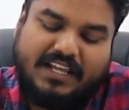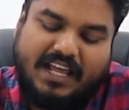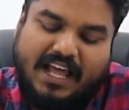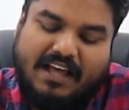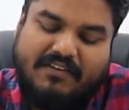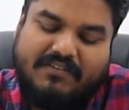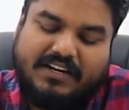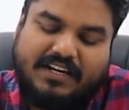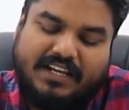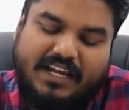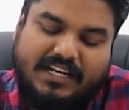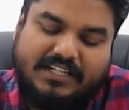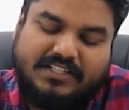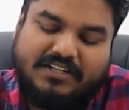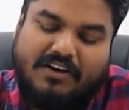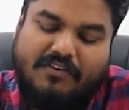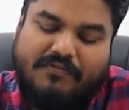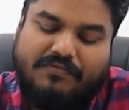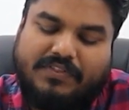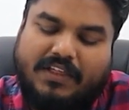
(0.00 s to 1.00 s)
have a range
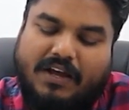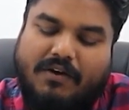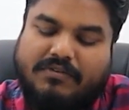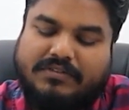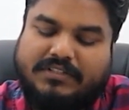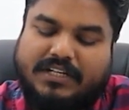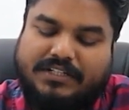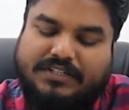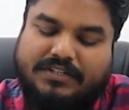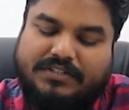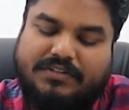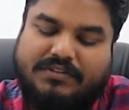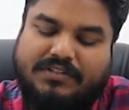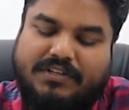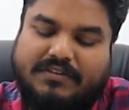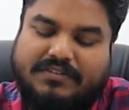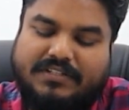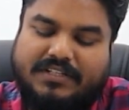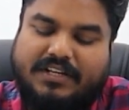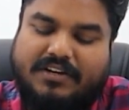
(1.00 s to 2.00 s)
of 1000 to
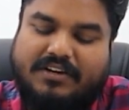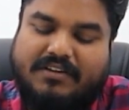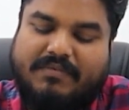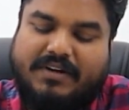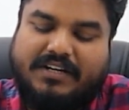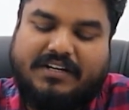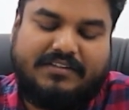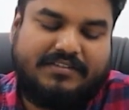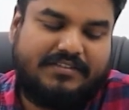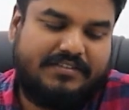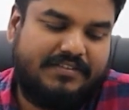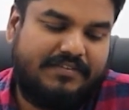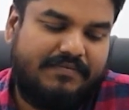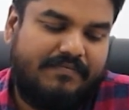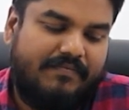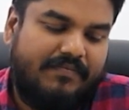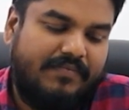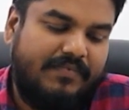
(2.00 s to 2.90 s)
2000 kilometers.